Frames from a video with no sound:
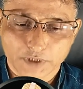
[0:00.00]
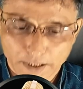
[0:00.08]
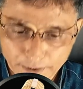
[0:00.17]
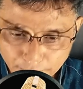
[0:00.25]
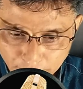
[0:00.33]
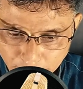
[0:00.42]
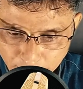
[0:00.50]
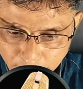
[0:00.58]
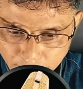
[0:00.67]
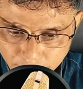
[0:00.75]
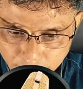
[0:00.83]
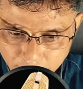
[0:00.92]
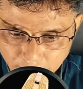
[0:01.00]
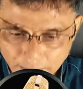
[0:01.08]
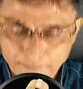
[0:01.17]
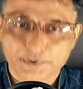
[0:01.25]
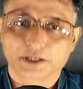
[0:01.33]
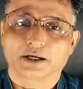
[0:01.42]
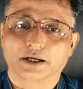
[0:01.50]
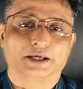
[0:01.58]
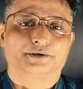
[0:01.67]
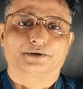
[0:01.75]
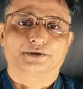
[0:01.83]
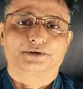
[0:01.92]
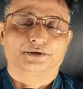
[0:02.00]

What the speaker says: And the time deadline,